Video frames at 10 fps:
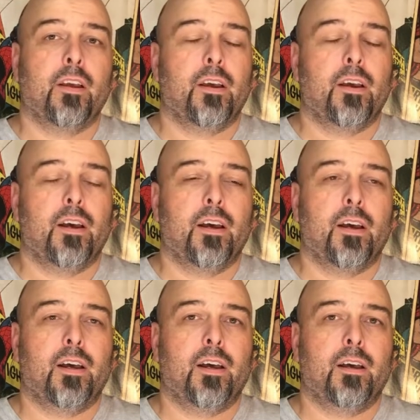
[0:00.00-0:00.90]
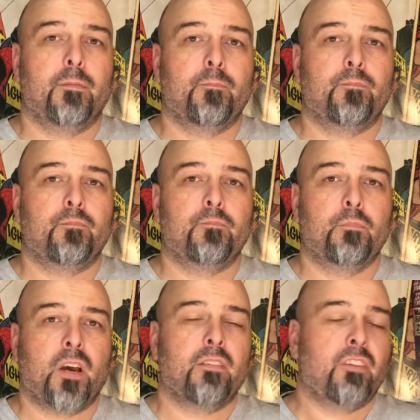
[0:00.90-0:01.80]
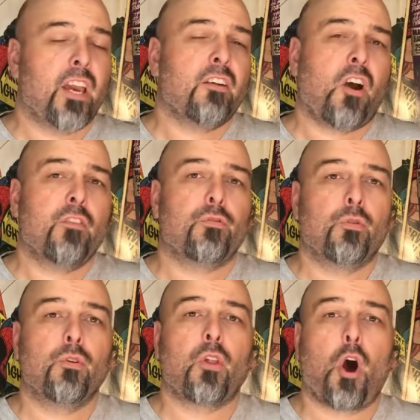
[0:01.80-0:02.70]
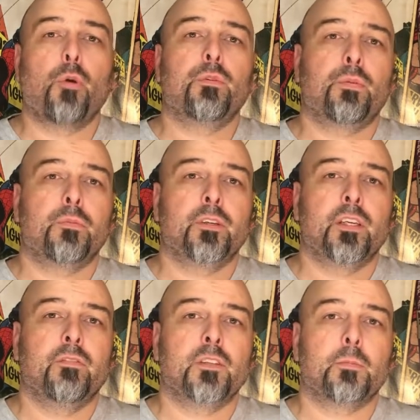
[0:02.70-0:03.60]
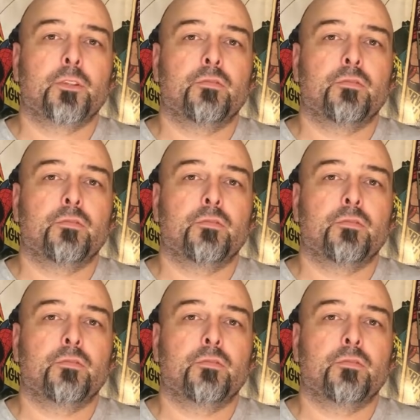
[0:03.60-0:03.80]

But yeah, overall, I would probably give the special